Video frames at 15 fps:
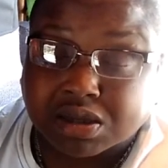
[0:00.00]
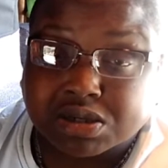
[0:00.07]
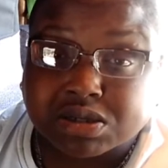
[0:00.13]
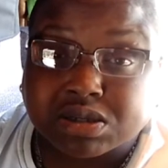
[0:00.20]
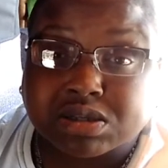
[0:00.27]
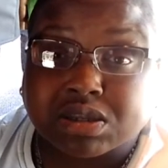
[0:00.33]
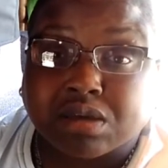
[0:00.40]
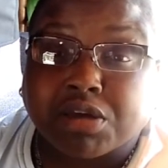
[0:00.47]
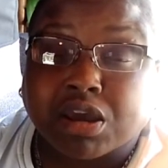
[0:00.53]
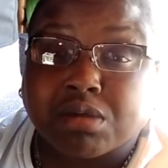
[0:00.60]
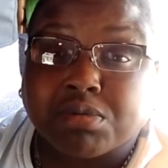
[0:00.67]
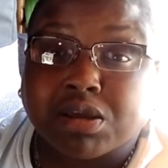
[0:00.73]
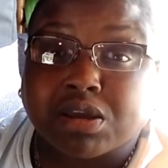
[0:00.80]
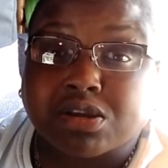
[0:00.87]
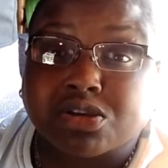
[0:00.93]
She said,
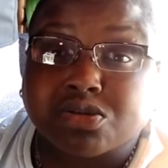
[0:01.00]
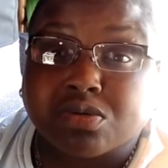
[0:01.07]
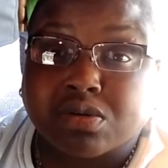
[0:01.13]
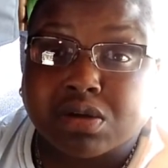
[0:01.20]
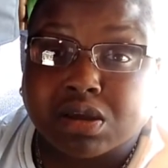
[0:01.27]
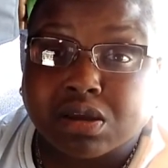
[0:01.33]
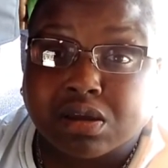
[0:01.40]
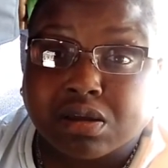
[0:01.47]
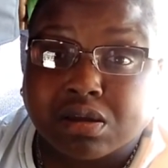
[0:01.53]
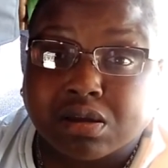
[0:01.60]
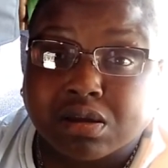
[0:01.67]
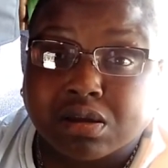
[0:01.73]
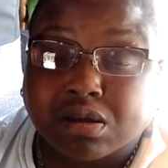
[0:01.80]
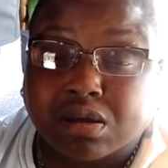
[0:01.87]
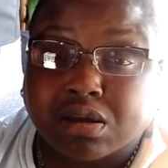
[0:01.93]
Baby, enjoy
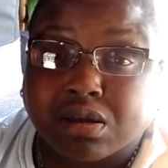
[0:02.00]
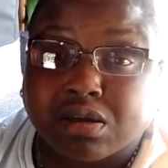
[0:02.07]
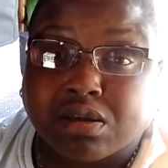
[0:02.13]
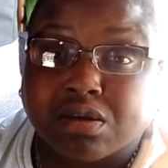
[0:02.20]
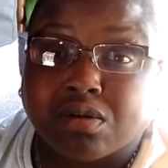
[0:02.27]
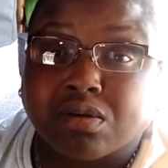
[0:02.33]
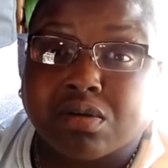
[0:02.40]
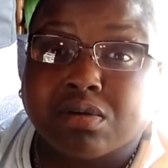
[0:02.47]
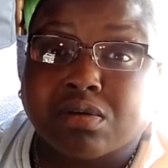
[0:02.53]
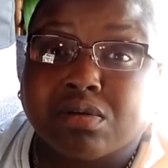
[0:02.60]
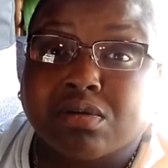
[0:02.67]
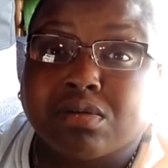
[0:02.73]
your